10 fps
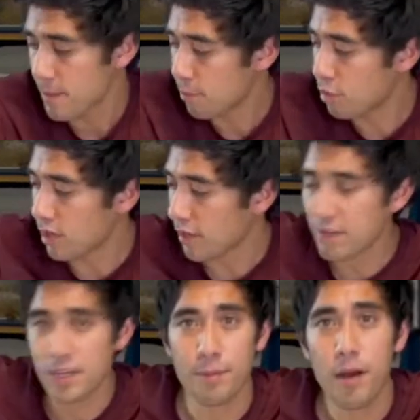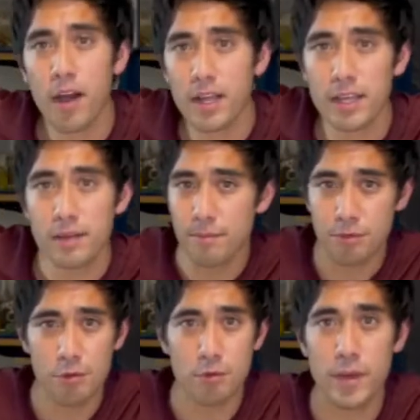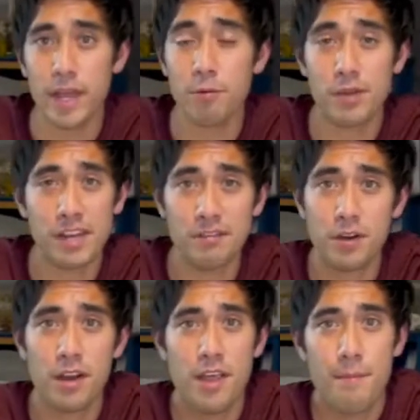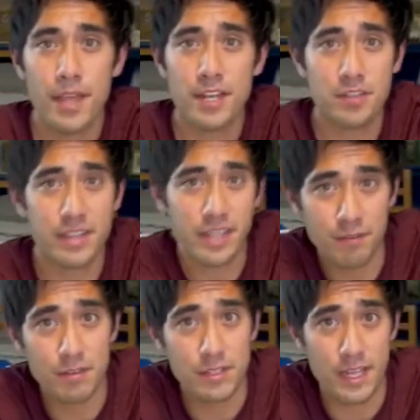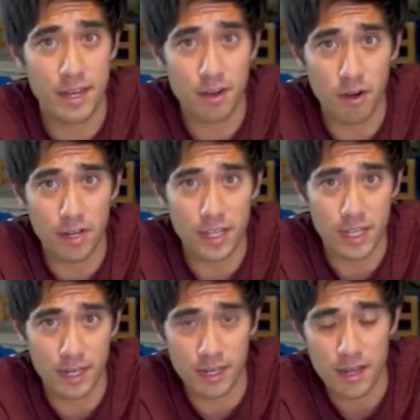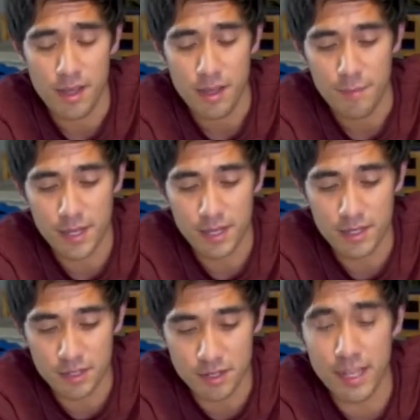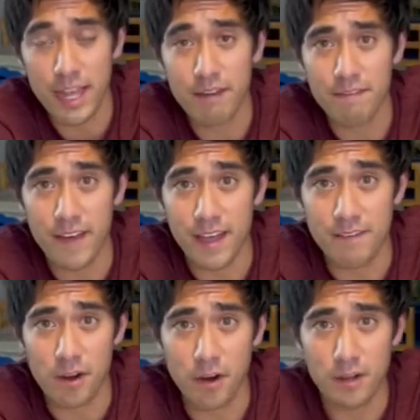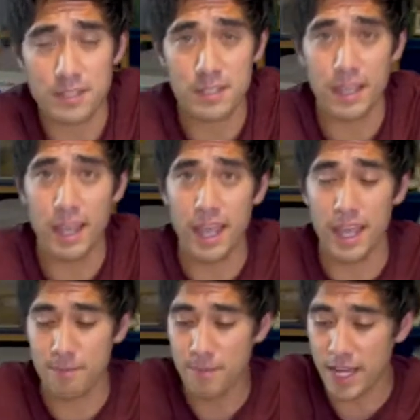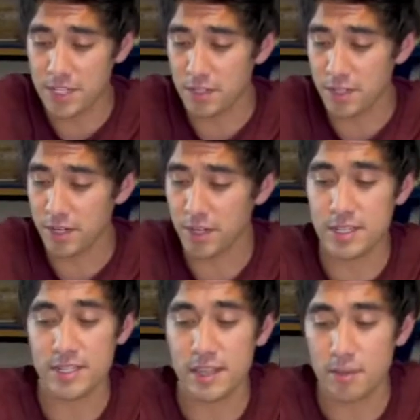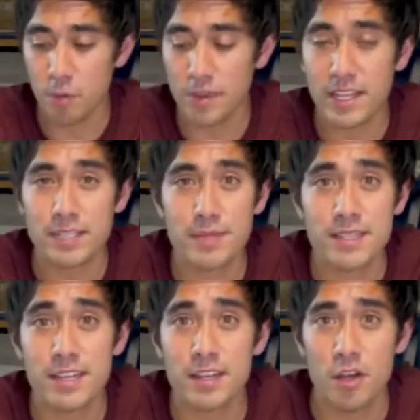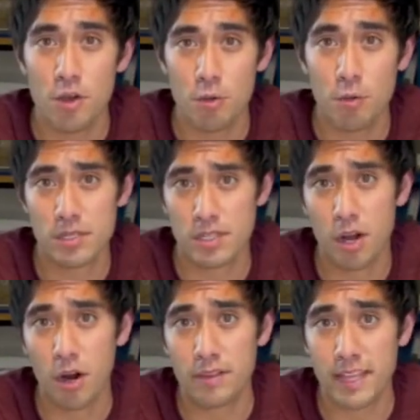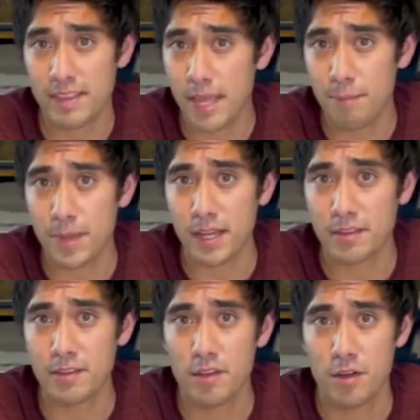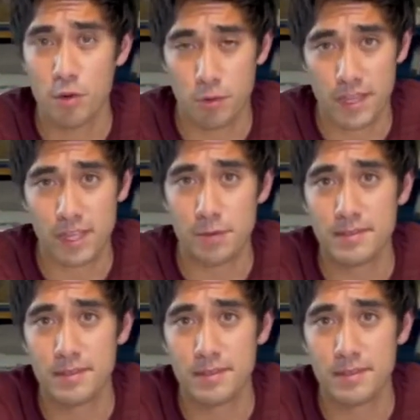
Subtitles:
Put it off in your pocket, throw it away, whatever. Make sure they never see that card again, because you're gonna lay out 5 cards, and magically you're gonna say the one that's missing was the card that they picked or that you